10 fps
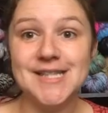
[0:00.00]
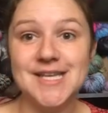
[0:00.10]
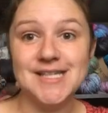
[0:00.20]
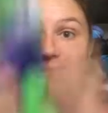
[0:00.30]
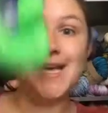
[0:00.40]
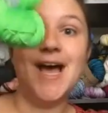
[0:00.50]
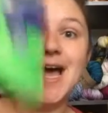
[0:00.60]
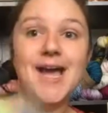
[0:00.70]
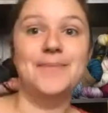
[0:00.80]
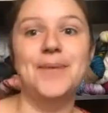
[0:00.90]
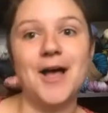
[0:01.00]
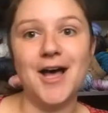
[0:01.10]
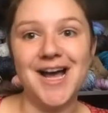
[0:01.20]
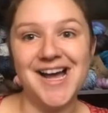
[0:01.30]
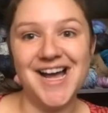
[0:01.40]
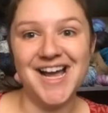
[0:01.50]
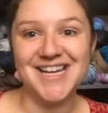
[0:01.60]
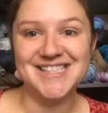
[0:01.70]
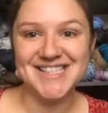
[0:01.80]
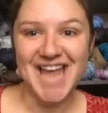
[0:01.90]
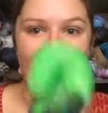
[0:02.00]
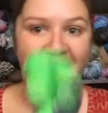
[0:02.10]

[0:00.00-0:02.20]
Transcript: in the dye pots.